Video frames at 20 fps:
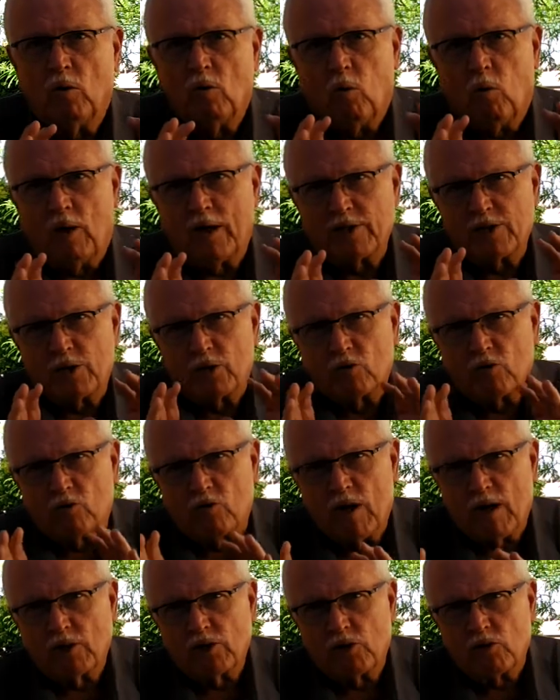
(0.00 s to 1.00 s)
what
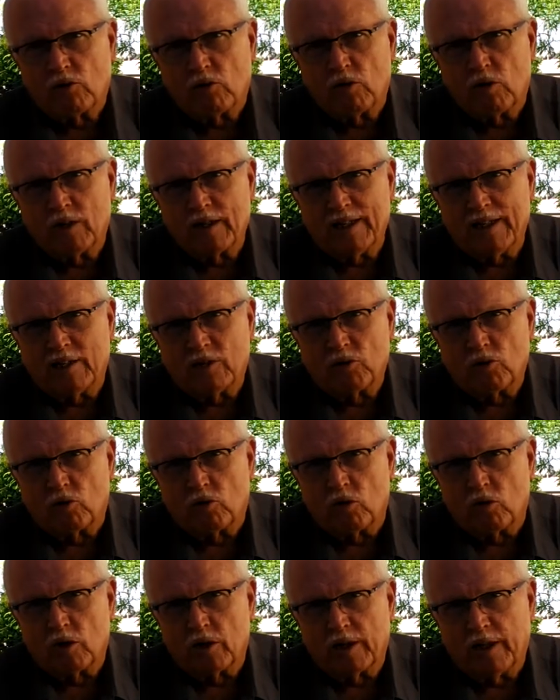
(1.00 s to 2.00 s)
structural
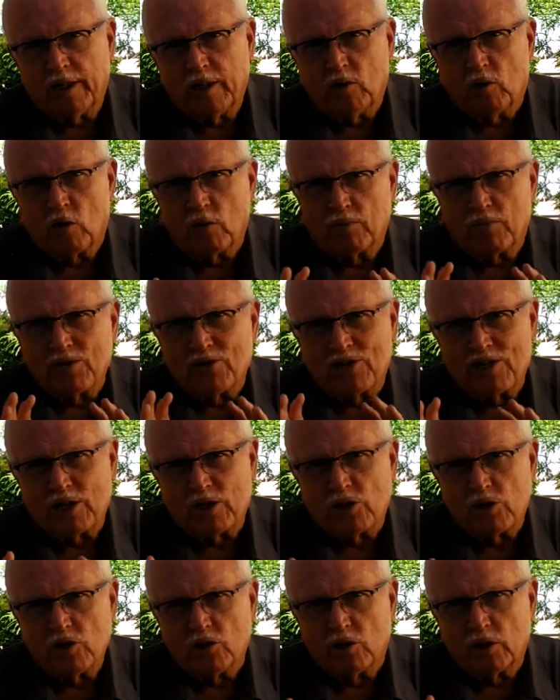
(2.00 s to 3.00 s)
authority or
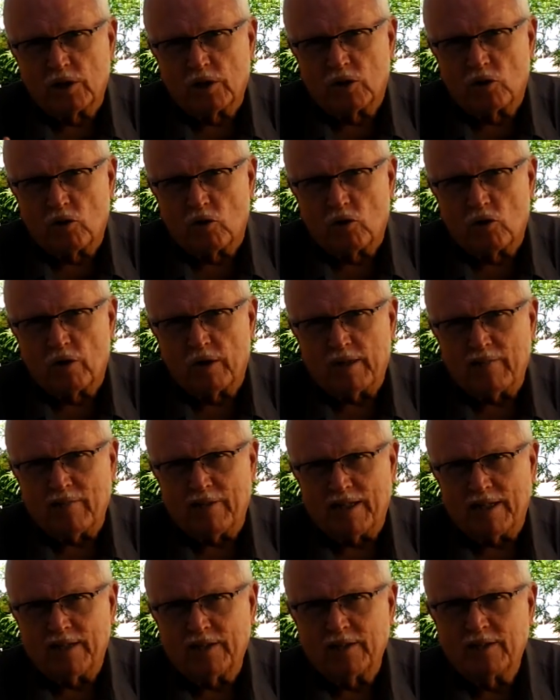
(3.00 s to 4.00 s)
positional authority
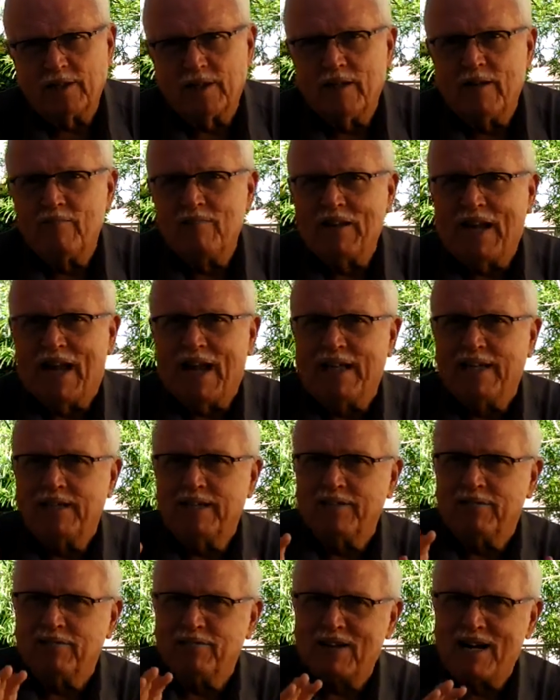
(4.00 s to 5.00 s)
means, and
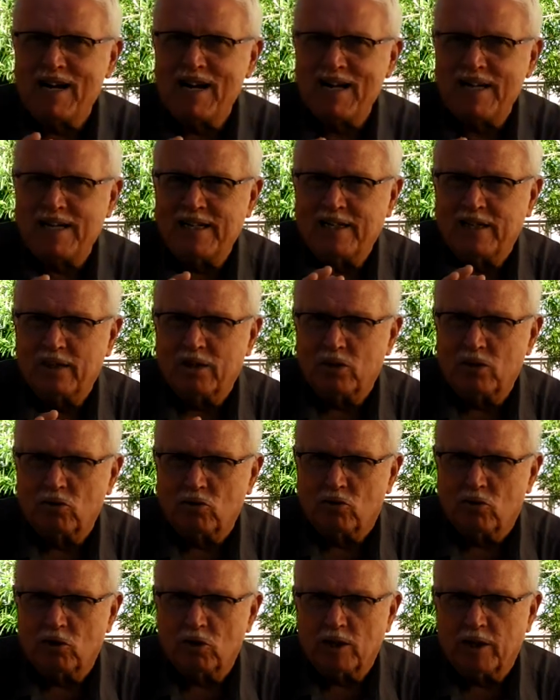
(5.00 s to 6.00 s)
divine
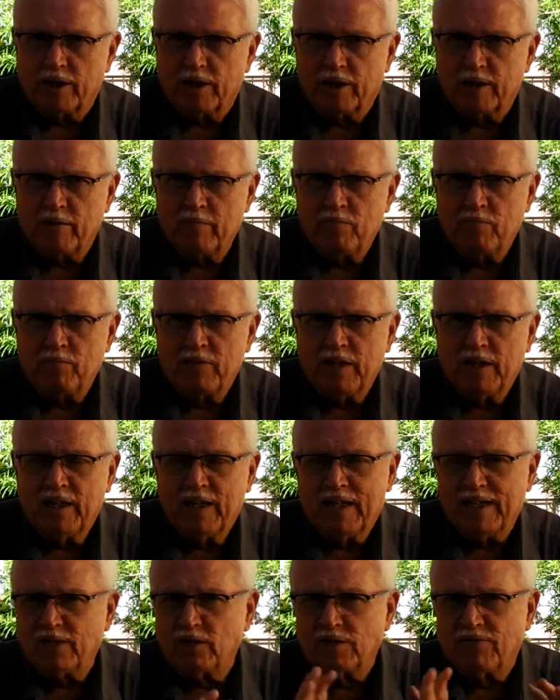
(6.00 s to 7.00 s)
authority.
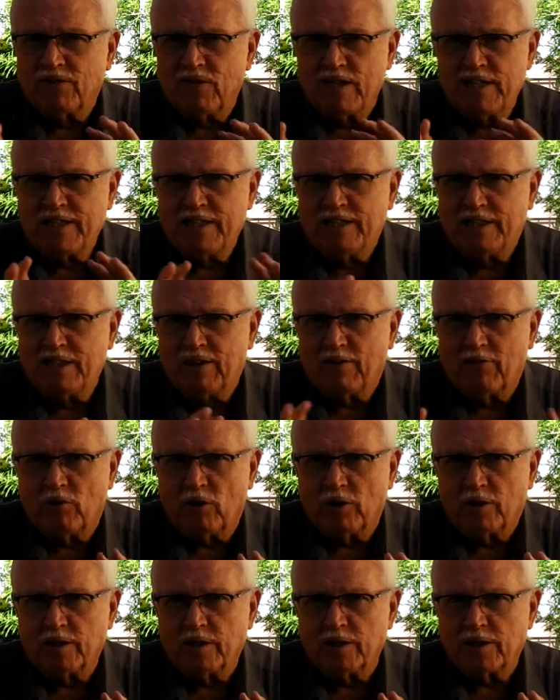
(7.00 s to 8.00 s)
And they're very
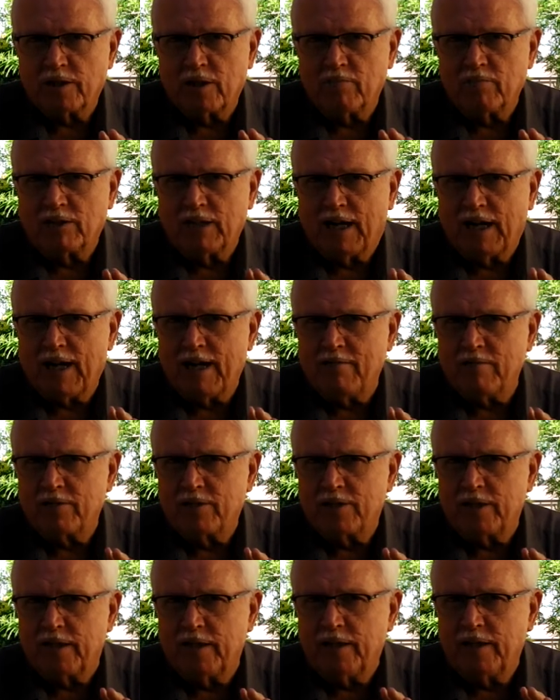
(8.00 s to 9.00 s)
different, and
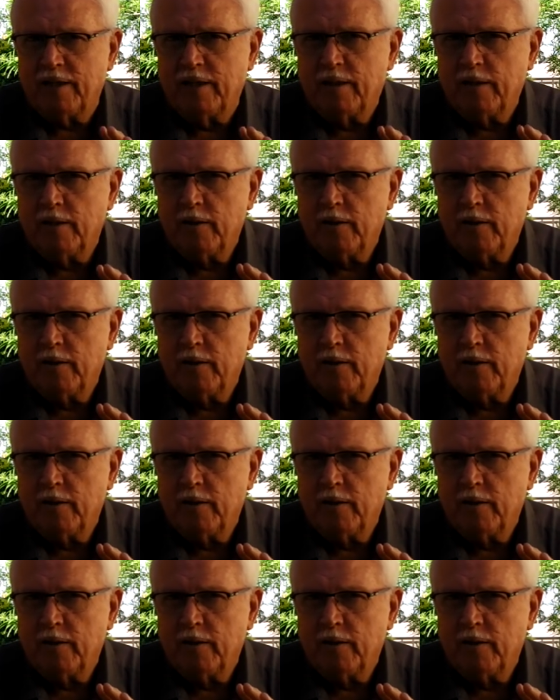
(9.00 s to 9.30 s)
sometimes they